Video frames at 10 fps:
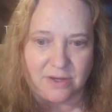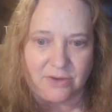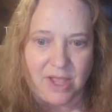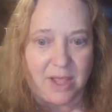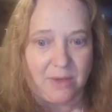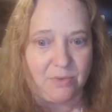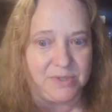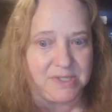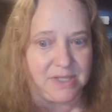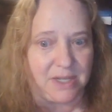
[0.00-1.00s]
Okay,
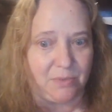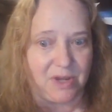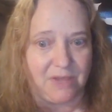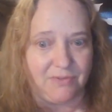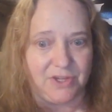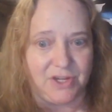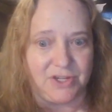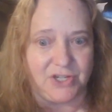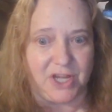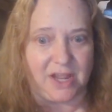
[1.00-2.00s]
we'll see. We're giving you
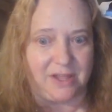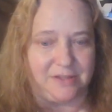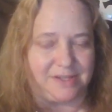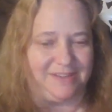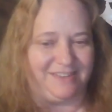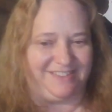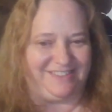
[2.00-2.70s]
a chance.